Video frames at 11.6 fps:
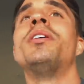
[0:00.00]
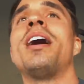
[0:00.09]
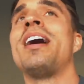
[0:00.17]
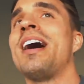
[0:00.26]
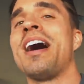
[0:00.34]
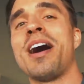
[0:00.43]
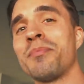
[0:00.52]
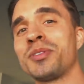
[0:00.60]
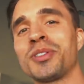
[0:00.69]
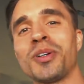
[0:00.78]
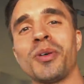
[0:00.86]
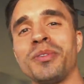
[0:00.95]
dude, I'm
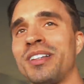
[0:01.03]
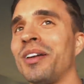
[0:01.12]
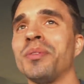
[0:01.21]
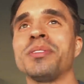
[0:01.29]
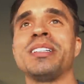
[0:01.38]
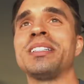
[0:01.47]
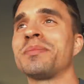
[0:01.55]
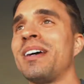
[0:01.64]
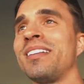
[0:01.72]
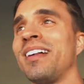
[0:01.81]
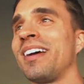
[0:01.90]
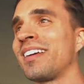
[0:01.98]
so done with this,
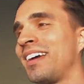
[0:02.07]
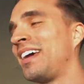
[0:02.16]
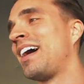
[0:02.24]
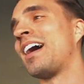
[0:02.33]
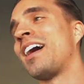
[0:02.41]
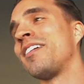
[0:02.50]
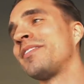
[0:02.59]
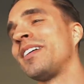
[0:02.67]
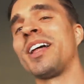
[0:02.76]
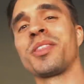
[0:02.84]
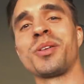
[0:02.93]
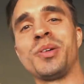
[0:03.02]
man. Like, I felt
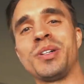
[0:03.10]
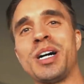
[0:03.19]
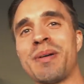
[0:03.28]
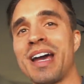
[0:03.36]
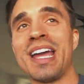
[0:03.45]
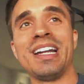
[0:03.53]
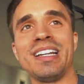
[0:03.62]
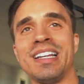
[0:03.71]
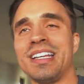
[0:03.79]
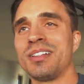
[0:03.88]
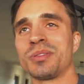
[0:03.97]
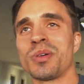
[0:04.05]
like throwing up. I hated
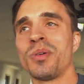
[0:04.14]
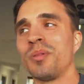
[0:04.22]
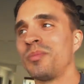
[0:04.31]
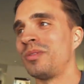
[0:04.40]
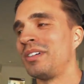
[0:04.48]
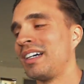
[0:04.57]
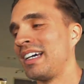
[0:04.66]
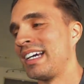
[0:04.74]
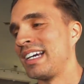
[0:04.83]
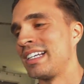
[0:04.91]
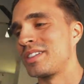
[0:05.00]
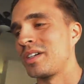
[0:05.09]
it. It was horrible.
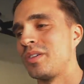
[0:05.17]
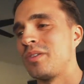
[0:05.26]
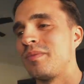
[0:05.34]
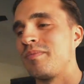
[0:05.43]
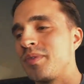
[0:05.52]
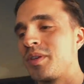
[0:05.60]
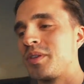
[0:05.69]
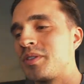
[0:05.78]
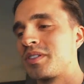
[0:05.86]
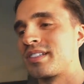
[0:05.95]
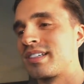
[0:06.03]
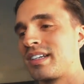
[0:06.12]
And so
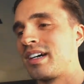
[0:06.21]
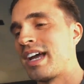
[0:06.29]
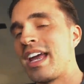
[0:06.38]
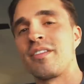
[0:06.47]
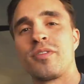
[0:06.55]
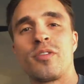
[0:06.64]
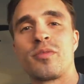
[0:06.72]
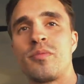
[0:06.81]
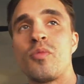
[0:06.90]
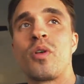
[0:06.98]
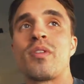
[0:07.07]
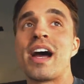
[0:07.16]
there's a handful of
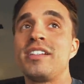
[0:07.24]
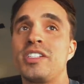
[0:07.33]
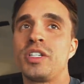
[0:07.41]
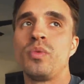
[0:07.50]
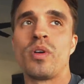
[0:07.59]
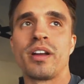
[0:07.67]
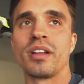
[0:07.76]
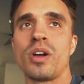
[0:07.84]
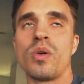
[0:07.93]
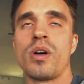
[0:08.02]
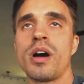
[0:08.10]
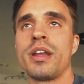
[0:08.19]
more rides she wanted to
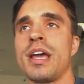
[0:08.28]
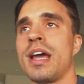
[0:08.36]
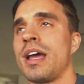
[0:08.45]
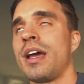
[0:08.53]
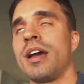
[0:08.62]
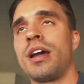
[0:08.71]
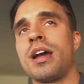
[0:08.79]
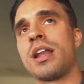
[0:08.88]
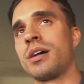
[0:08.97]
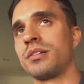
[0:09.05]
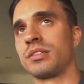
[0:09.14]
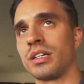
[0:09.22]
go on.
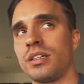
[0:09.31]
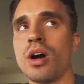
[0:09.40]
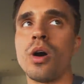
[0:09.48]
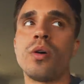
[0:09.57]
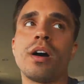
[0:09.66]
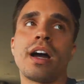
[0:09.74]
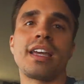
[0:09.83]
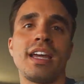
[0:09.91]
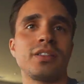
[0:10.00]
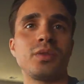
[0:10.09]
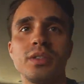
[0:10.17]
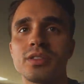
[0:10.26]
And I was like, yo, I
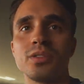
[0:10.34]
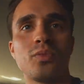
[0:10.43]
can't do this no